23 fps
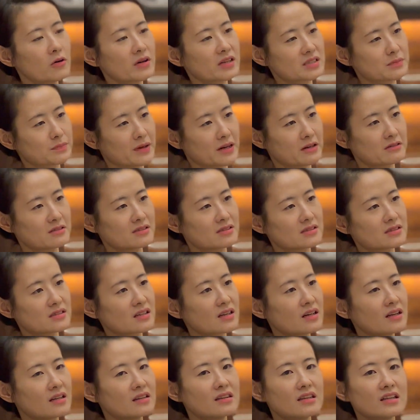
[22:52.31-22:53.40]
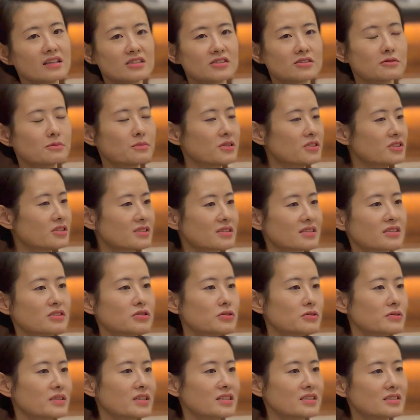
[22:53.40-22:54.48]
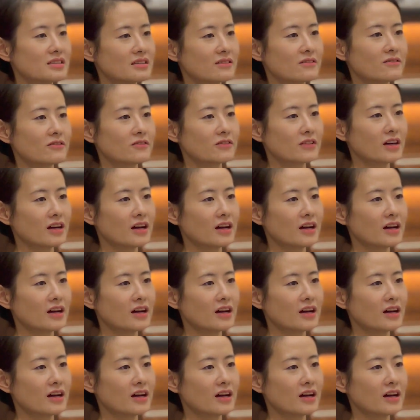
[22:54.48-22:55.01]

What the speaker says: experience needs to be just intuitive.